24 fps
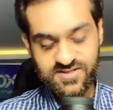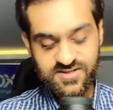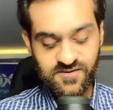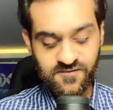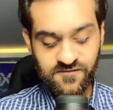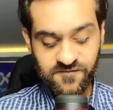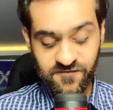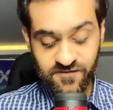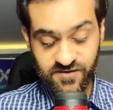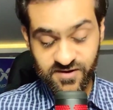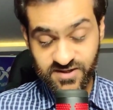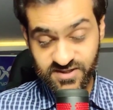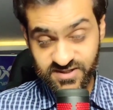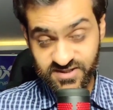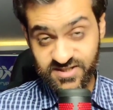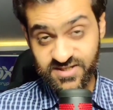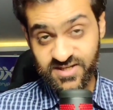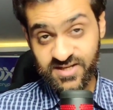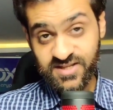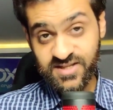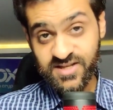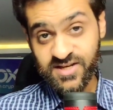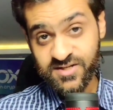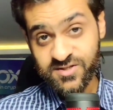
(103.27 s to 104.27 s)
The first
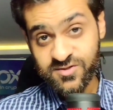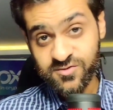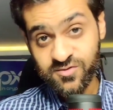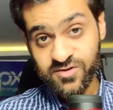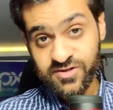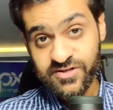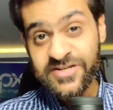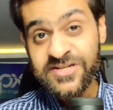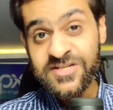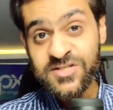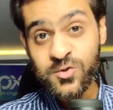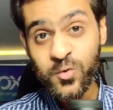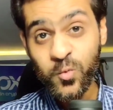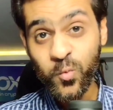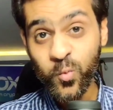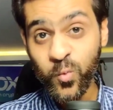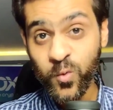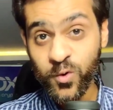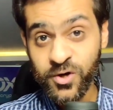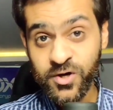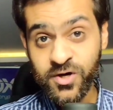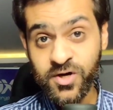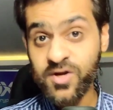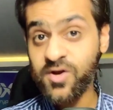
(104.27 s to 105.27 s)
thing that you need to
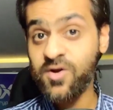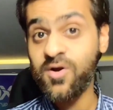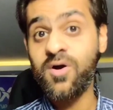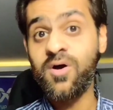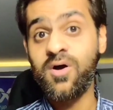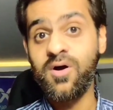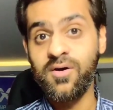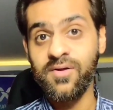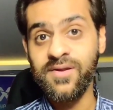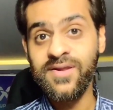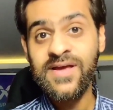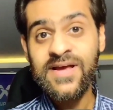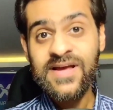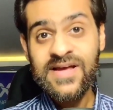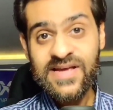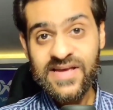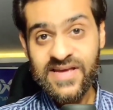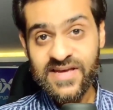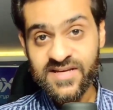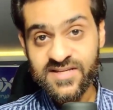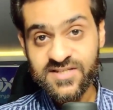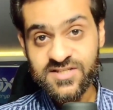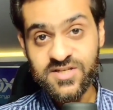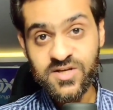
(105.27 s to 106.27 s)
work on
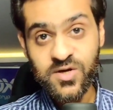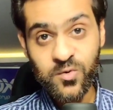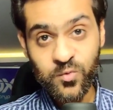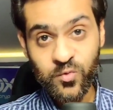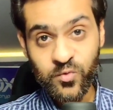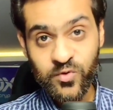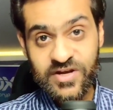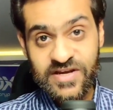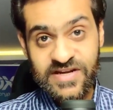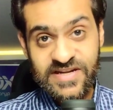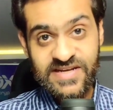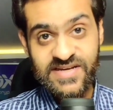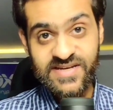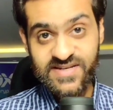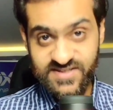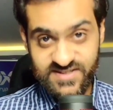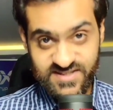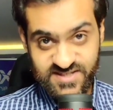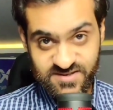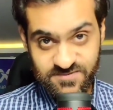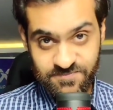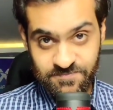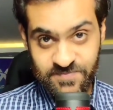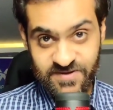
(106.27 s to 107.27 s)
is your reading
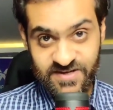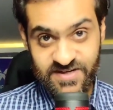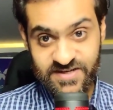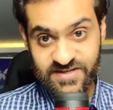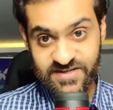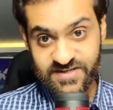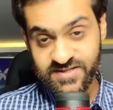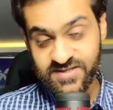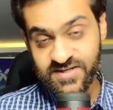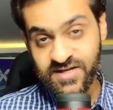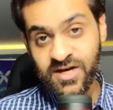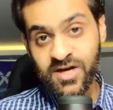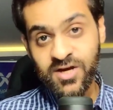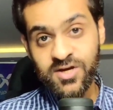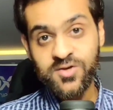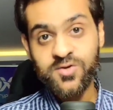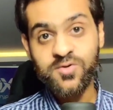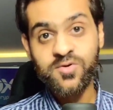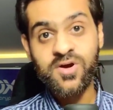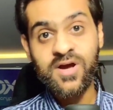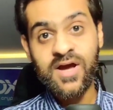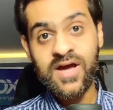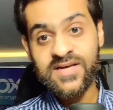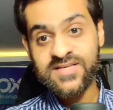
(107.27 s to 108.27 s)
speed.
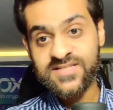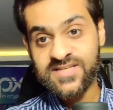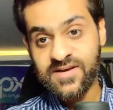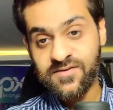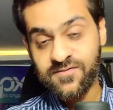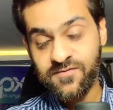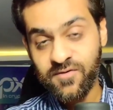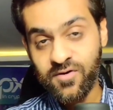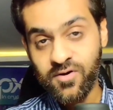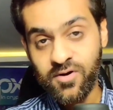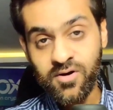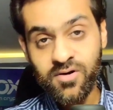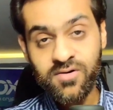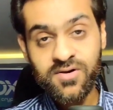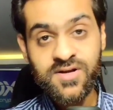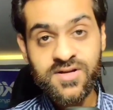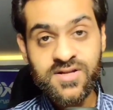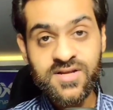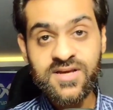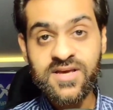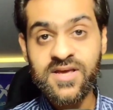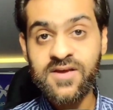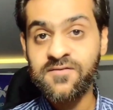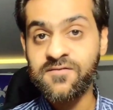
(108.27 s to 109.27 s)
You guys have
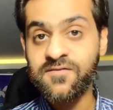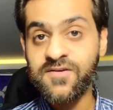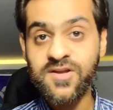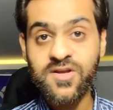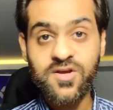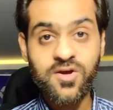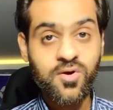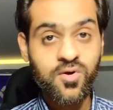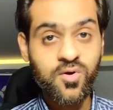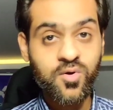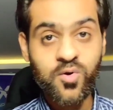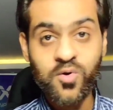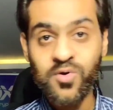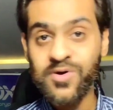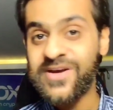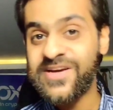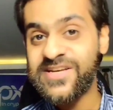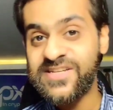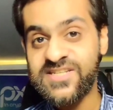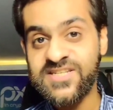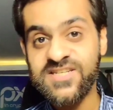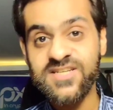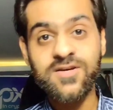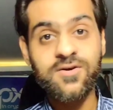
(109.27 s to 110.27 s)
already given your
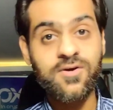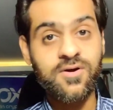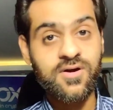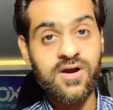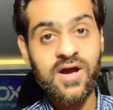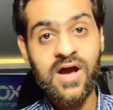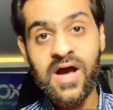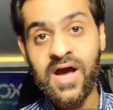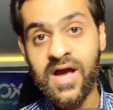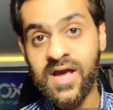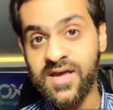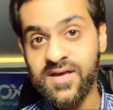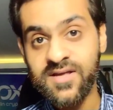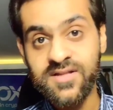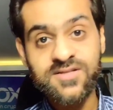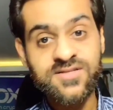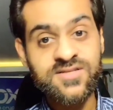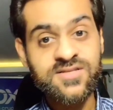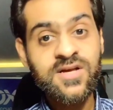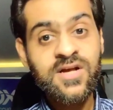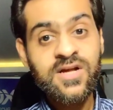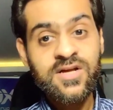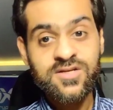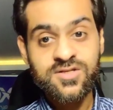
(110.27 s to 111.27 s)
OAT or
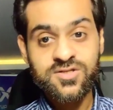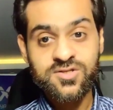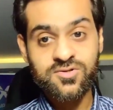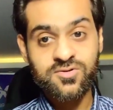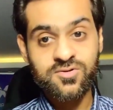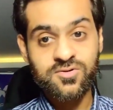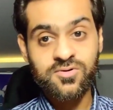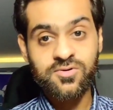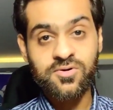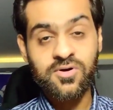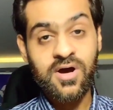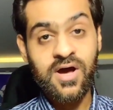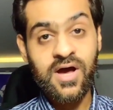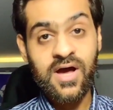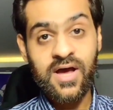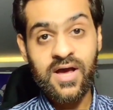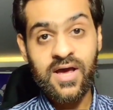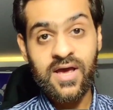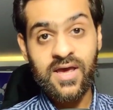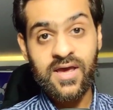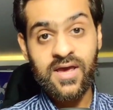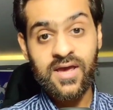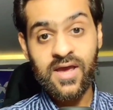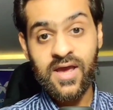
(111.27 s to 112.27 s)
IELTS, so
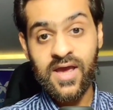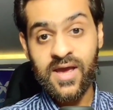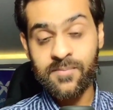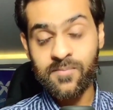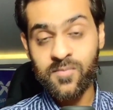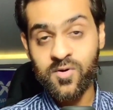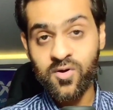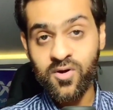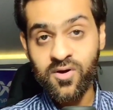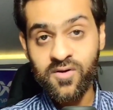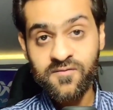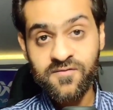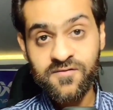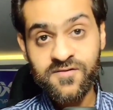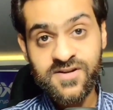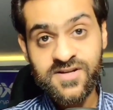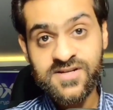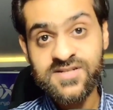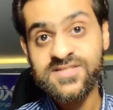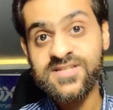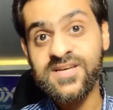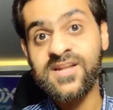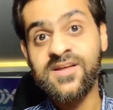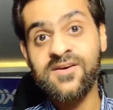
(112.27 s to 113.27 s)
I am
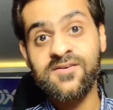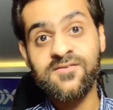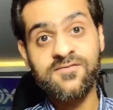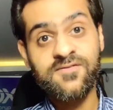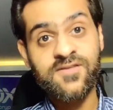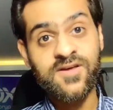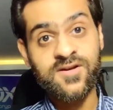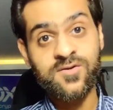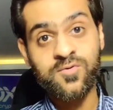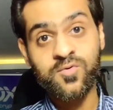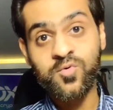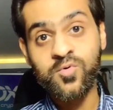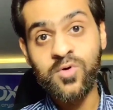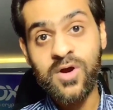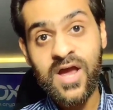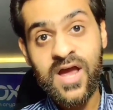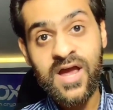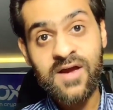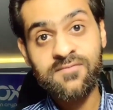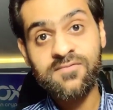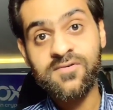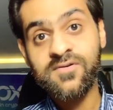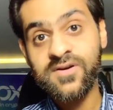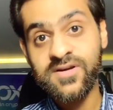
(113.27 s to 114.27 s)
confident enough that
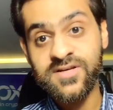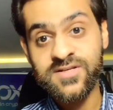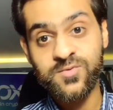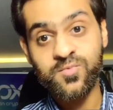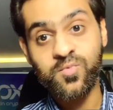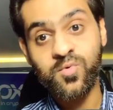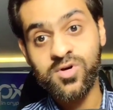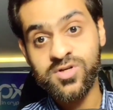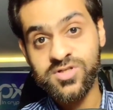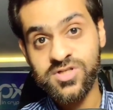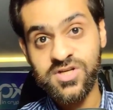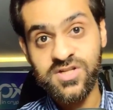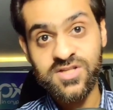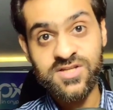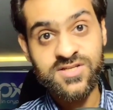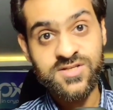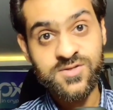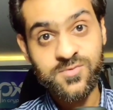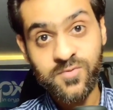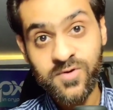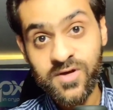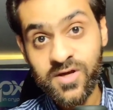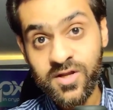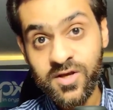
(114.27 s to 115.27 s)
whoever is watching
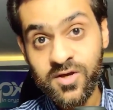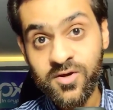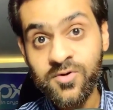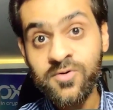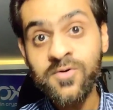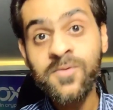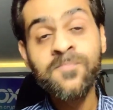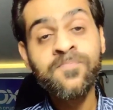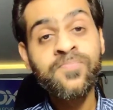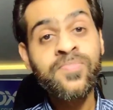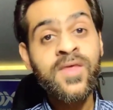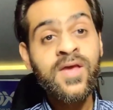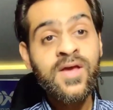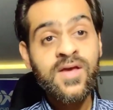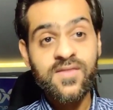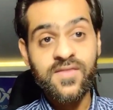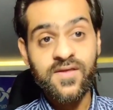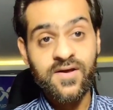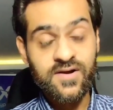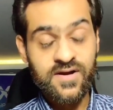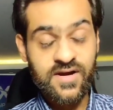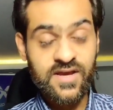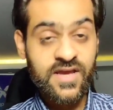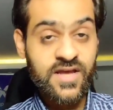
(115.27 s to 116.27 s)
this video,
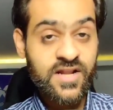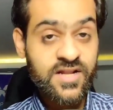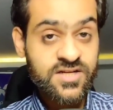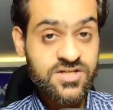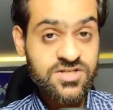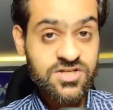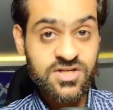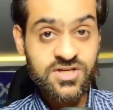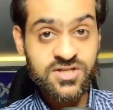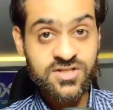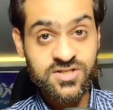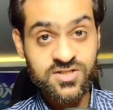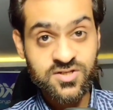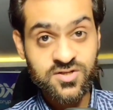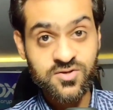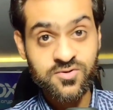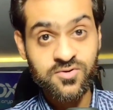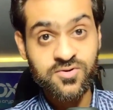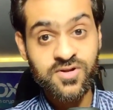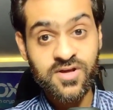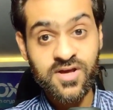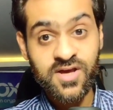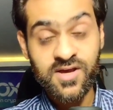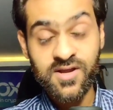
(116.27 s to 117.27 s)
their English is
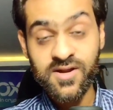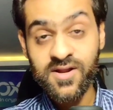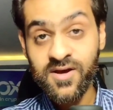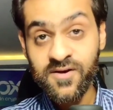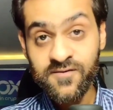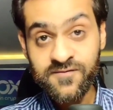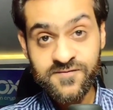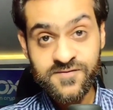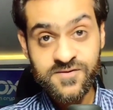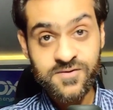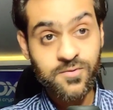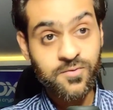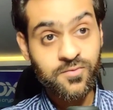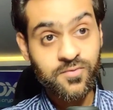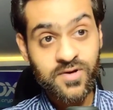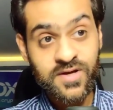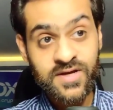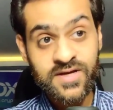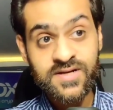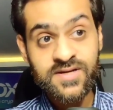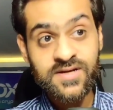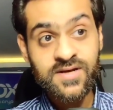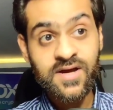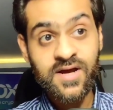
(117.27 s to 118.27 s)
good enough to
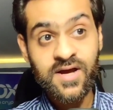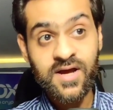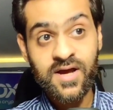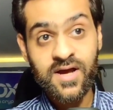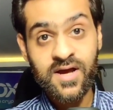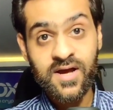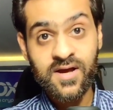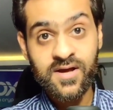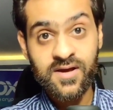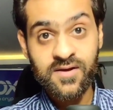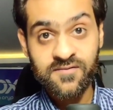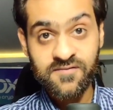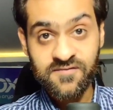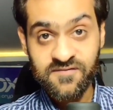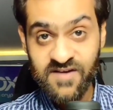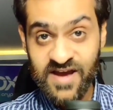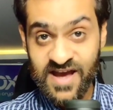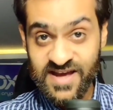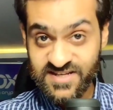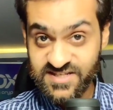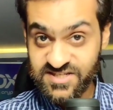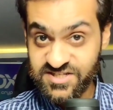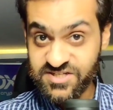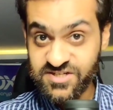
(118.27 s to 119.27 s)
read
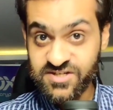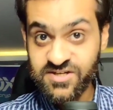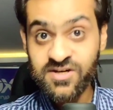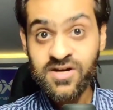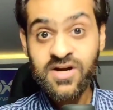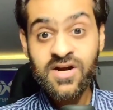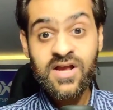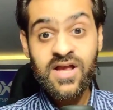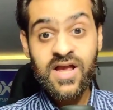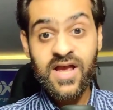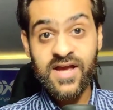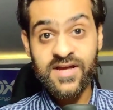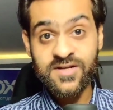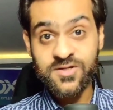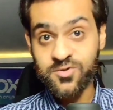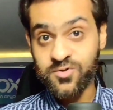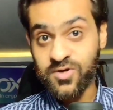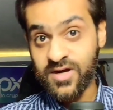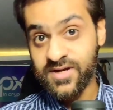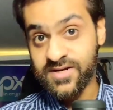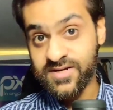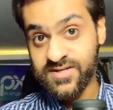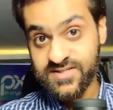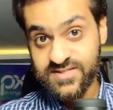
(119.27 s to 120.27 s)
faster and
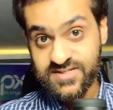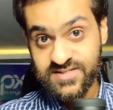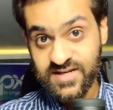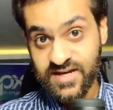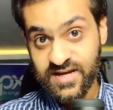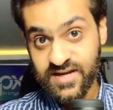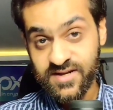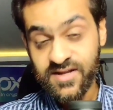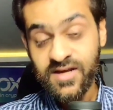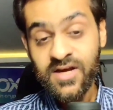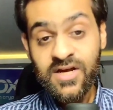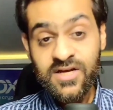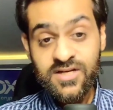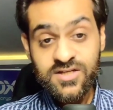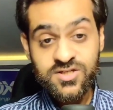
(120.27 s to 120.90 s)
to understand.